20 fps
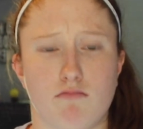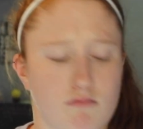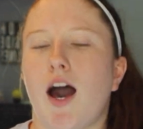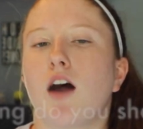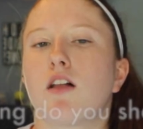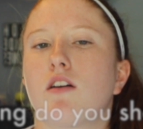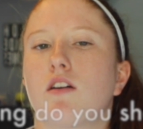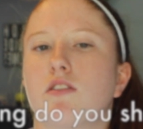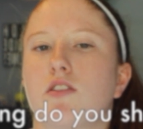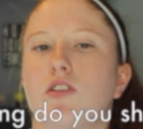
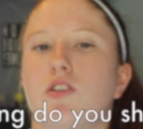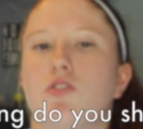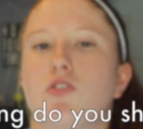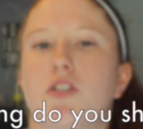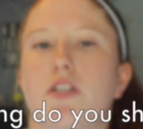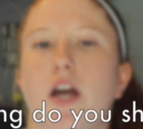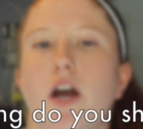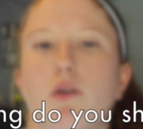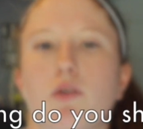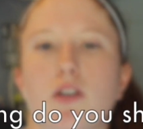How long do you
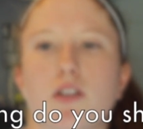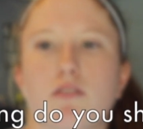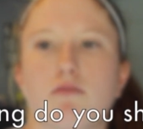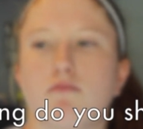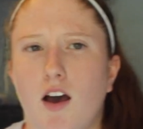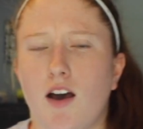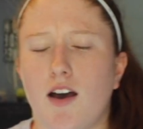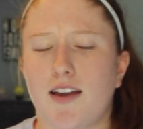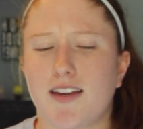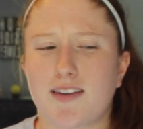shower?
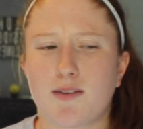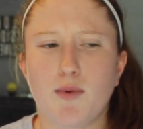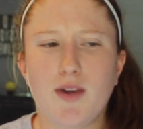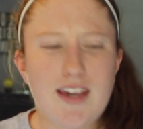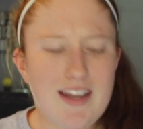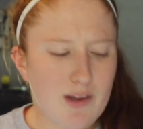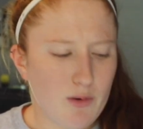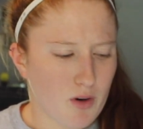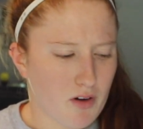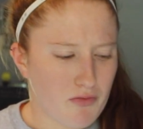Uh, it can
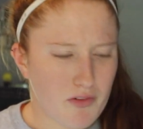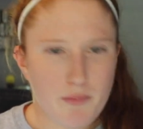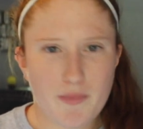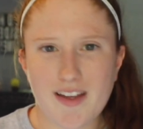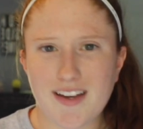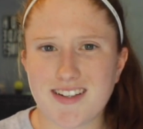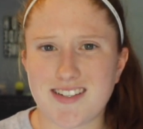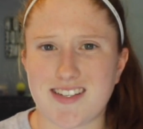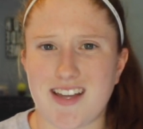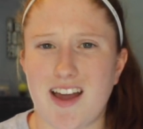be anywhere from
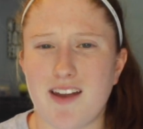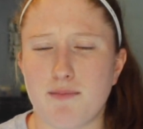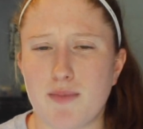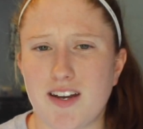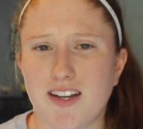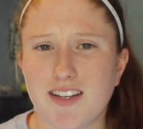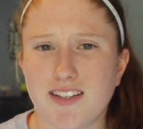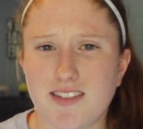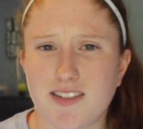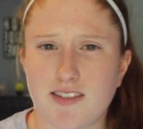like 10
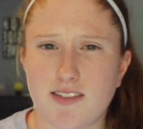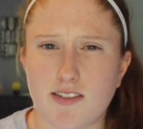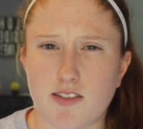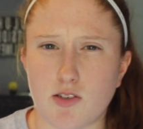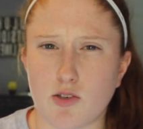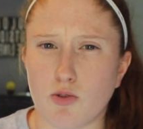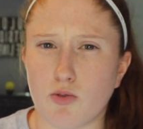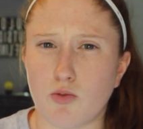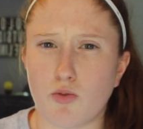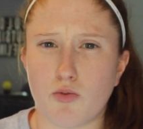minutes
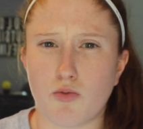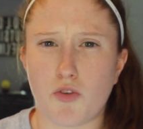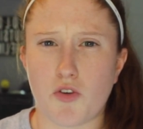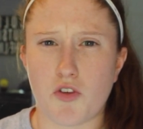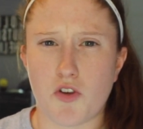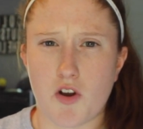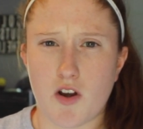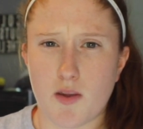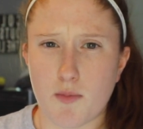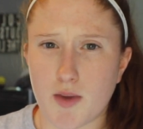to
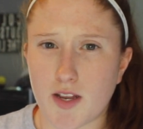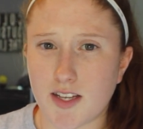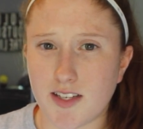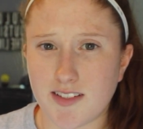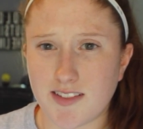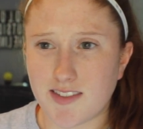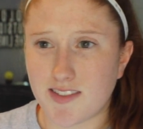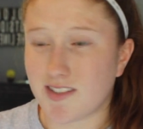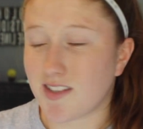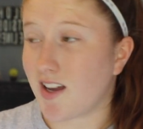30
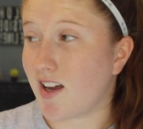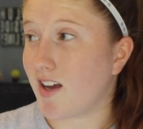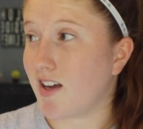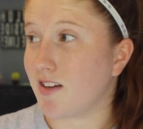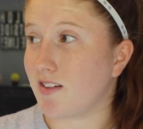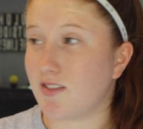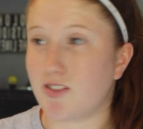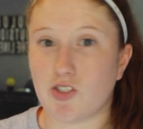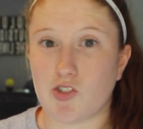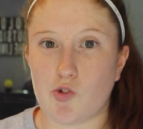minutes. Uh,
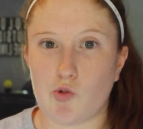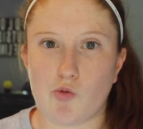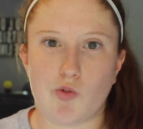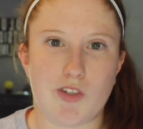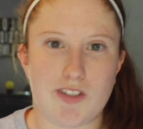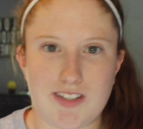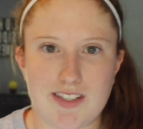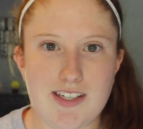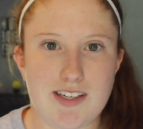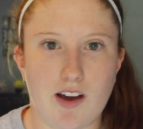it just
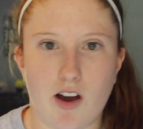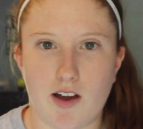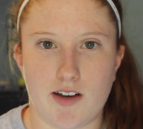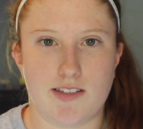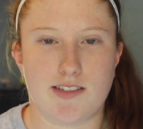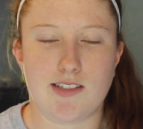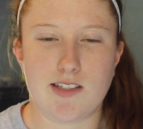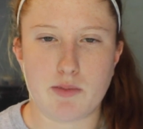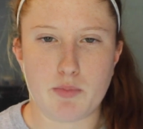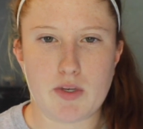really
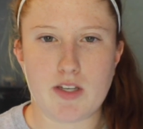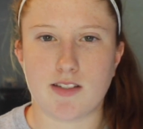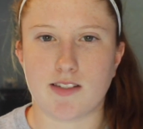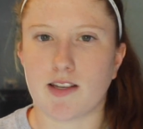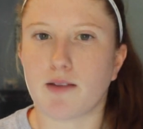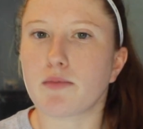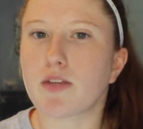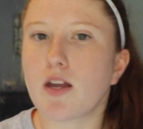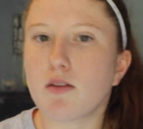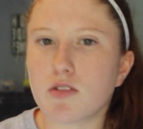honestly
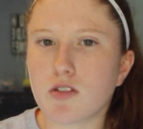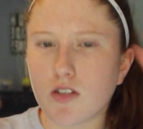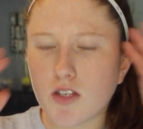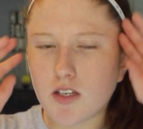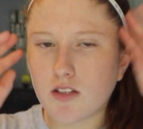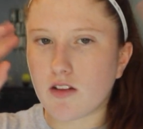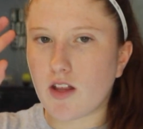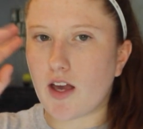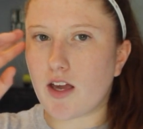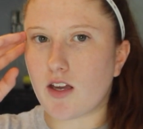depends. Sometimes you
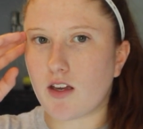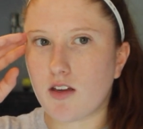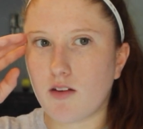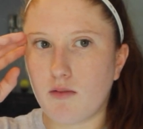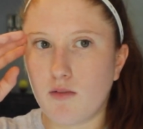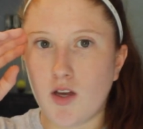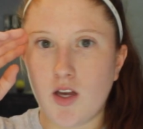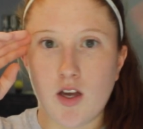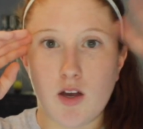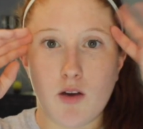get like